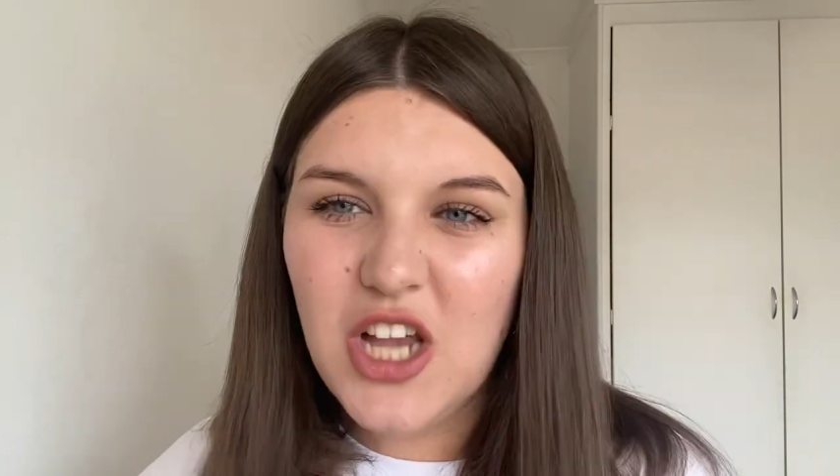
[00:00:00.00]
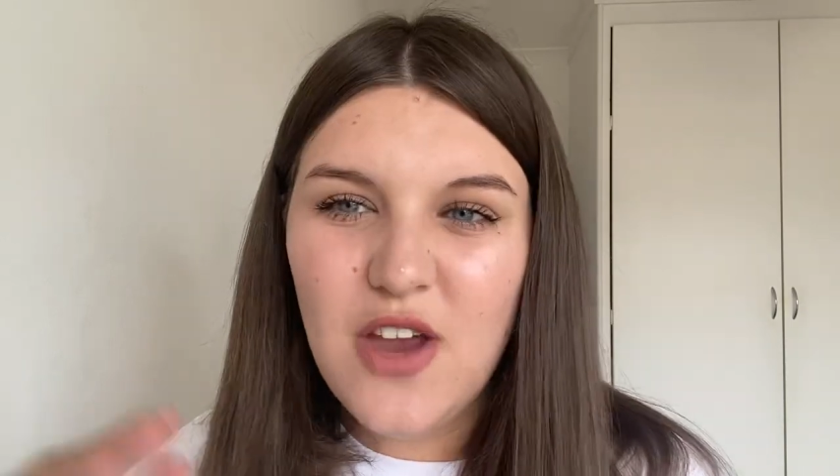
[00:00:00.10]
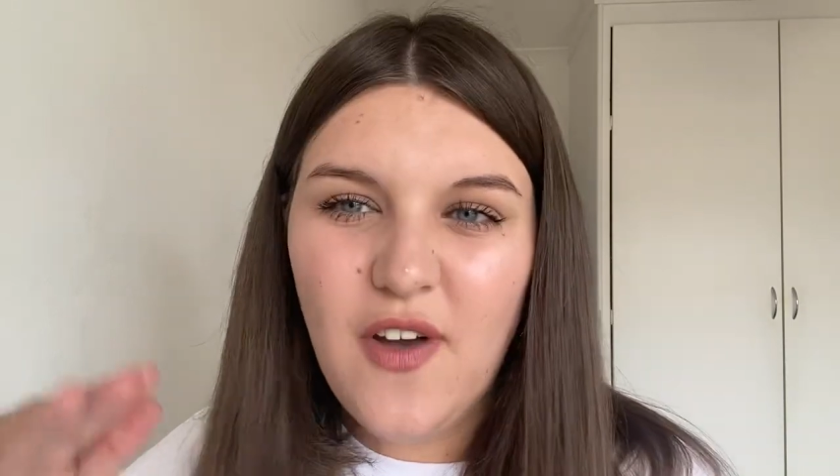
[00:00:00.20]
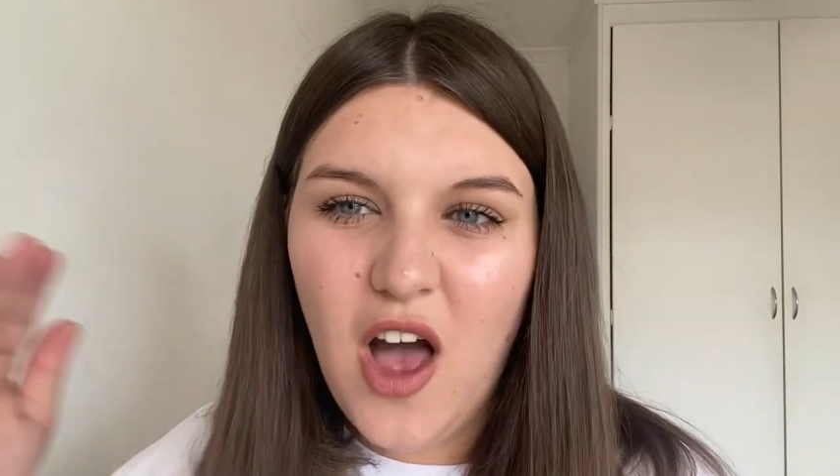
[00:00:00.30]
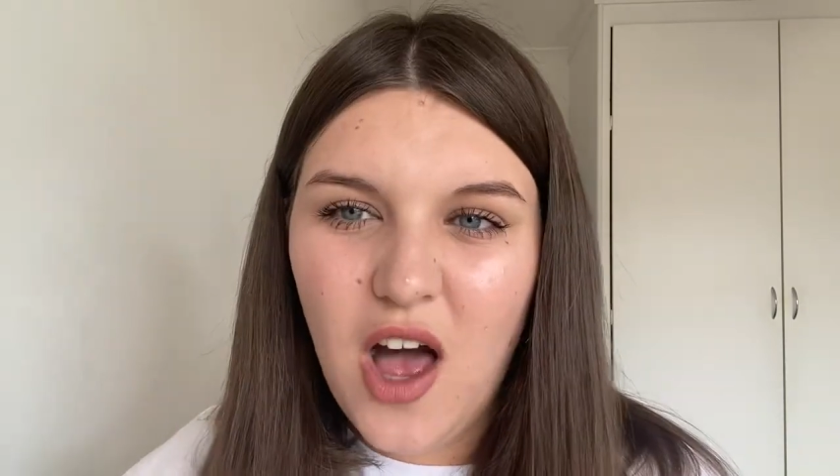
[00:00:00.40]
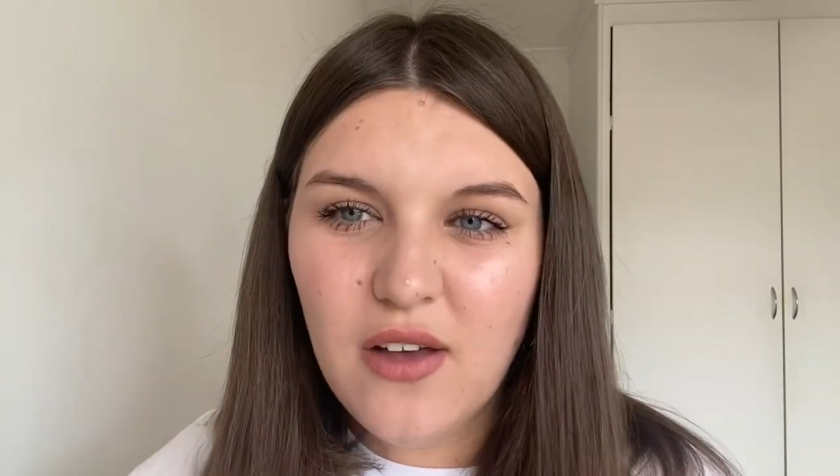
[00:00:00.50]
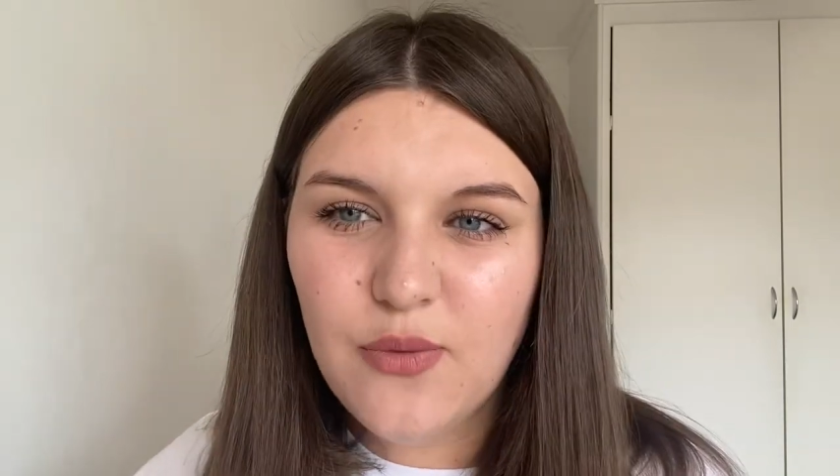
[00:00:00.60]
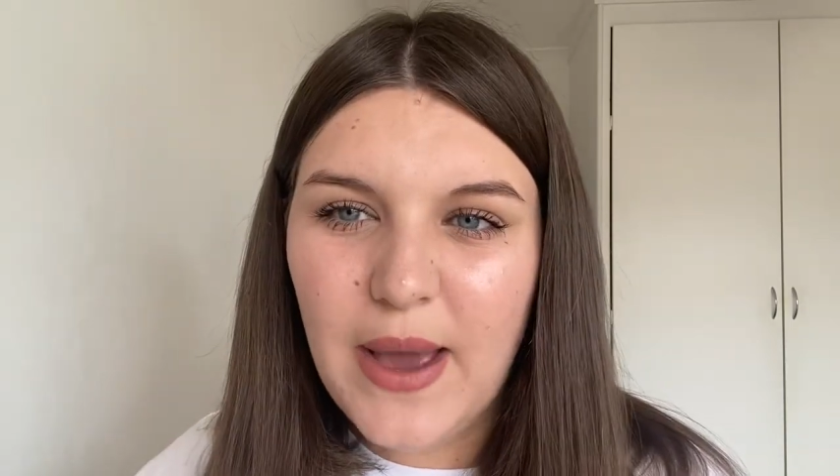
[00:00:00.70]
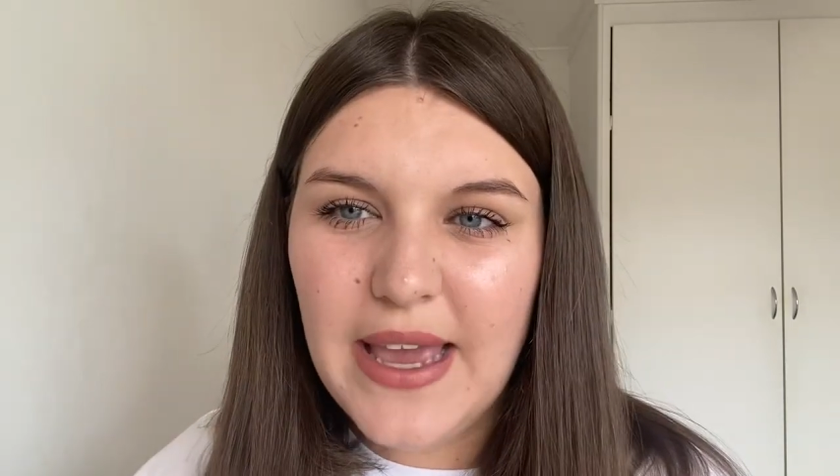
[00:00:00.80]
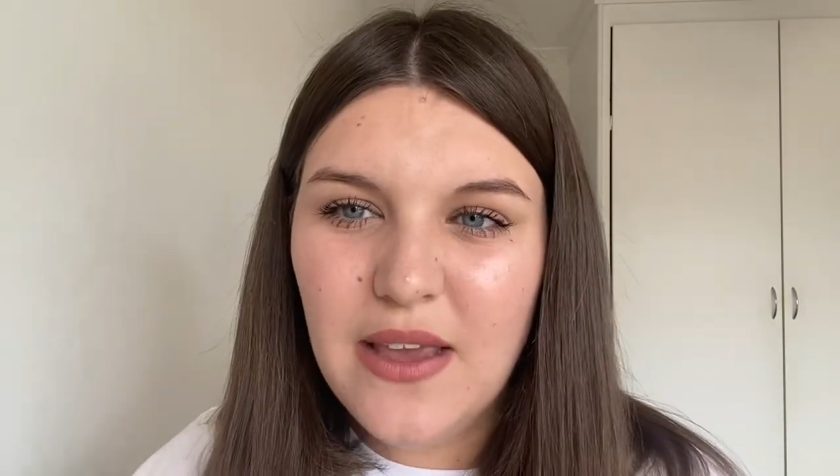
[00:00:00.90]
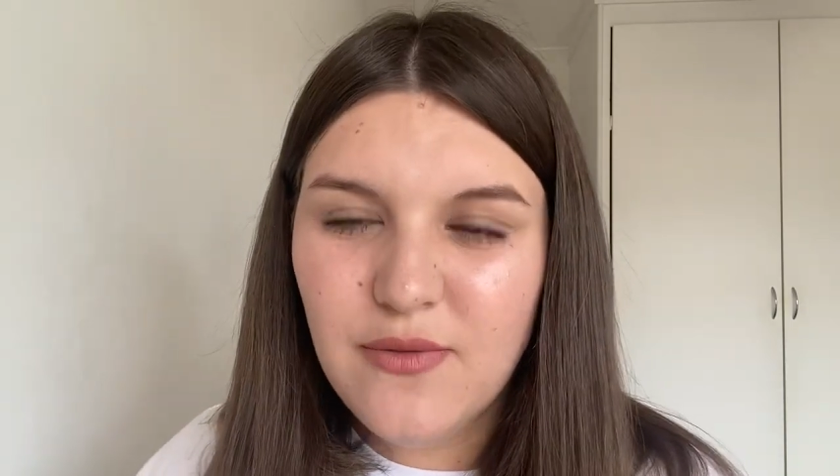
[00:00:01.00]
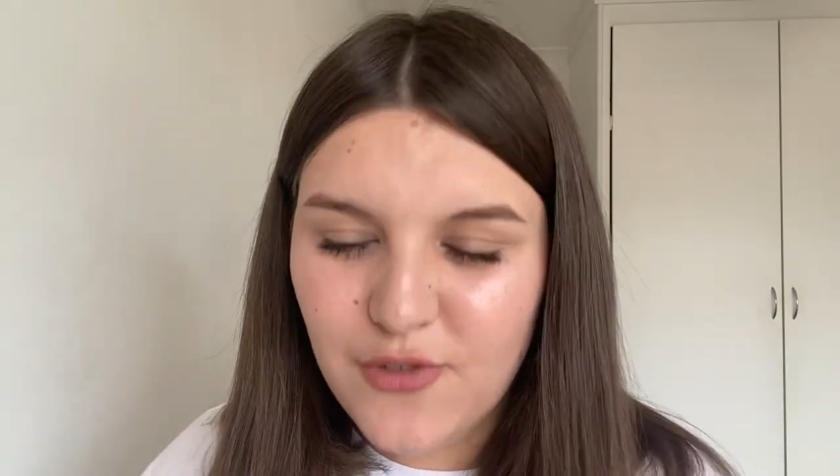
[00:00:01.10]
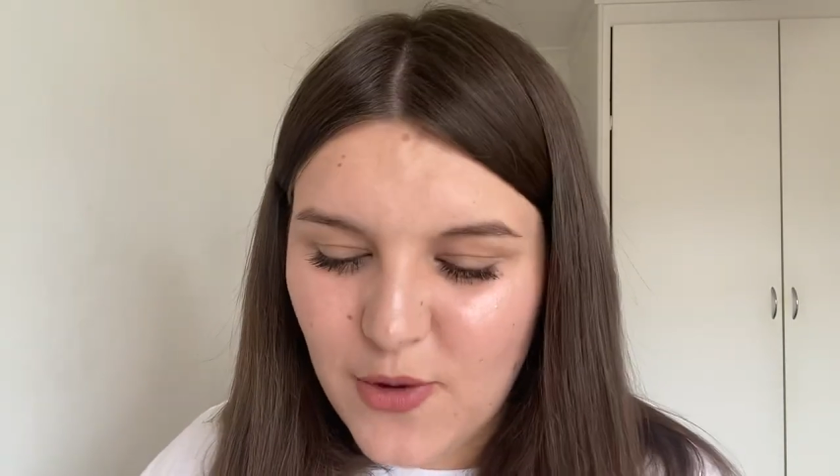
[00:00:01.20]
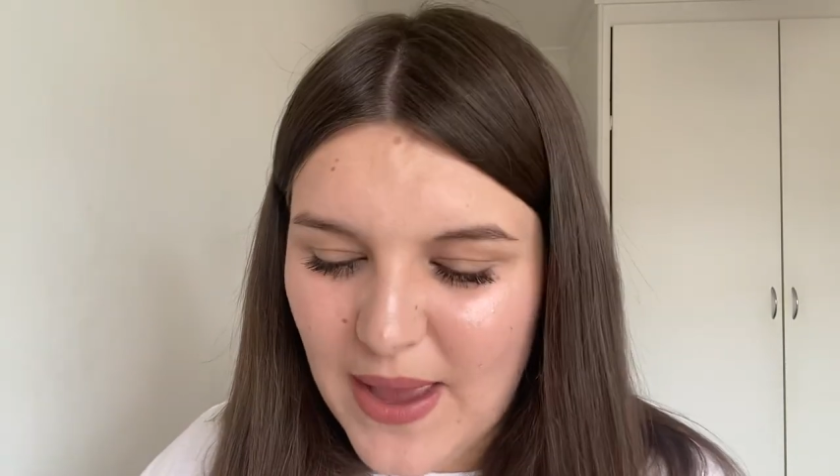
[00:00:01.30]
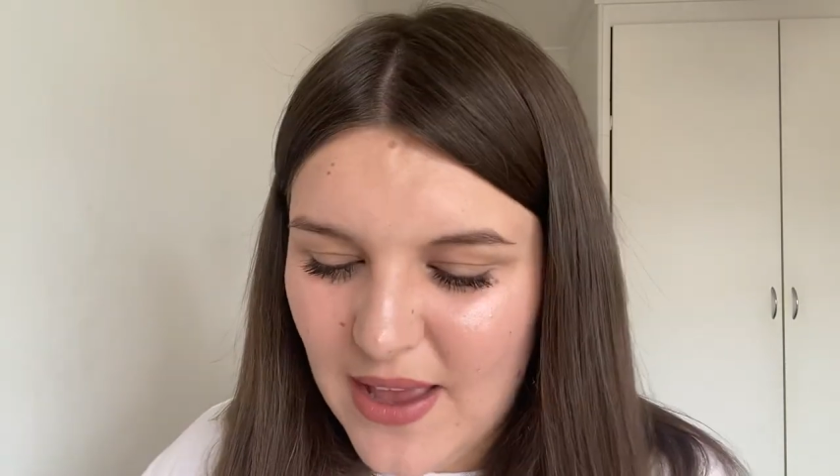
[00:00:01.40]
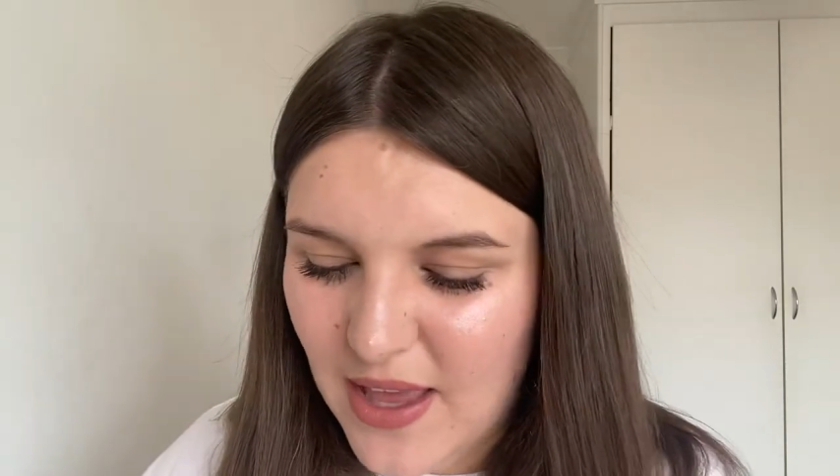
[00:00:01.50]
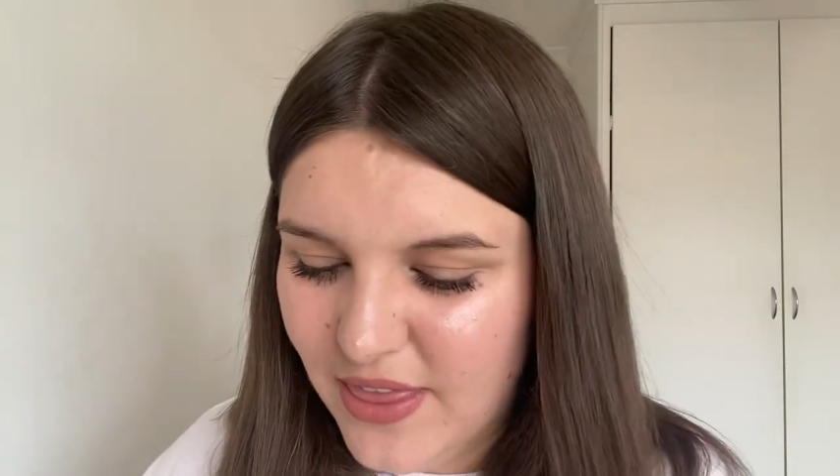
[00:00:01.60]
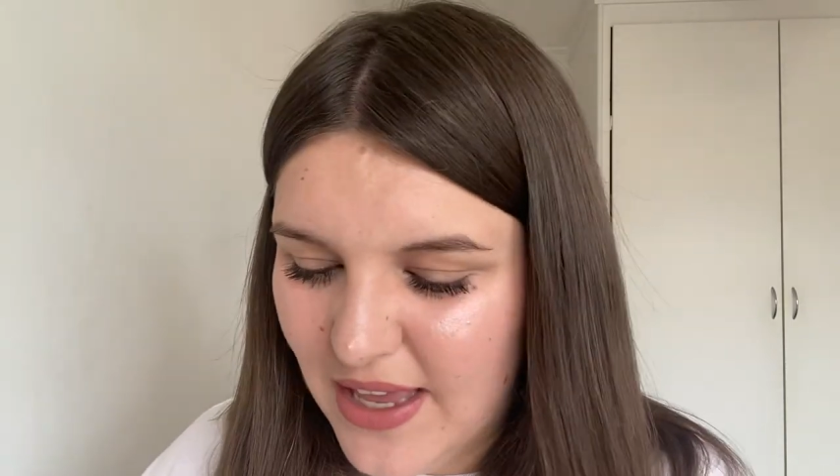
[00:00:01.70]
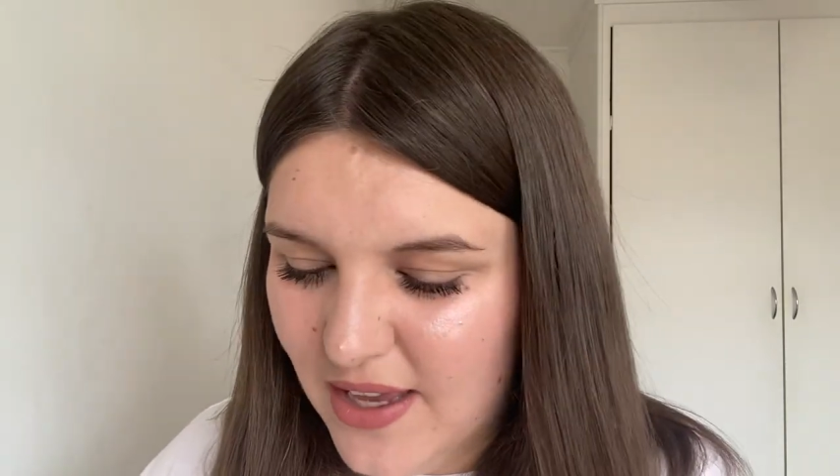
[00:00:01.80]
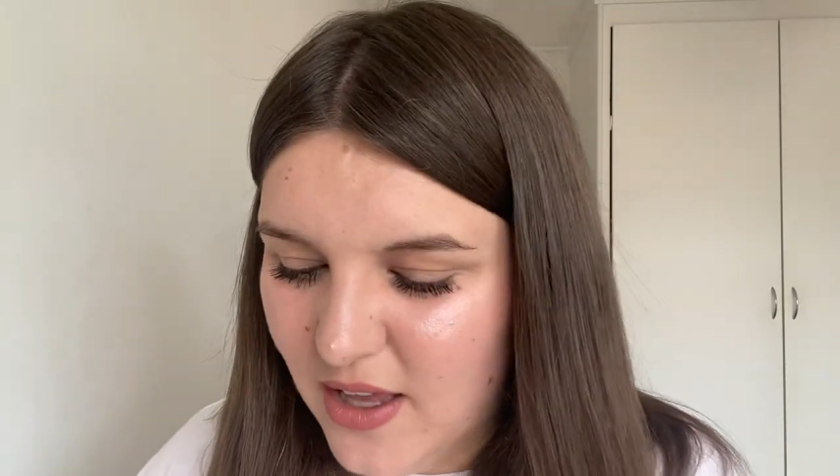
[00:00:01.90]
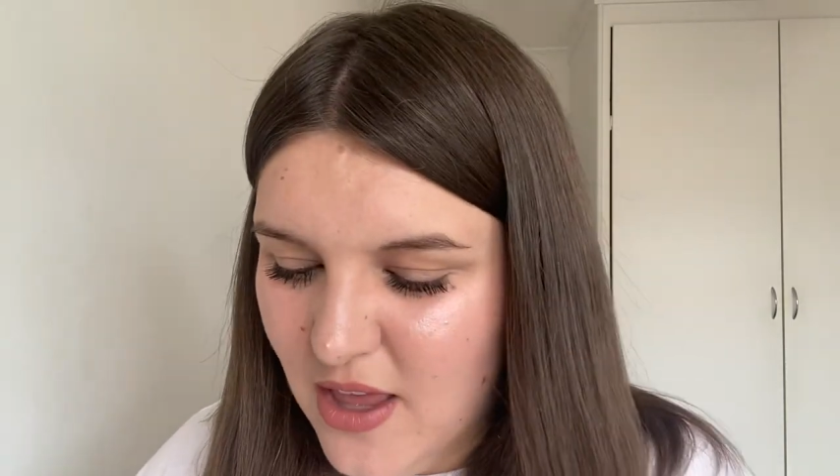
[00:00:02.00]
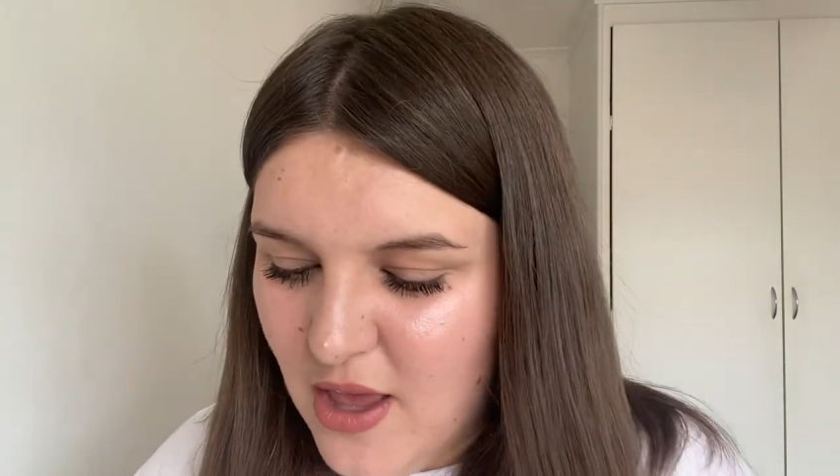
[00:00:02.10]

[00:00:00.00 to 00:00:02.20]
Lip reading: over halfway through it, I think.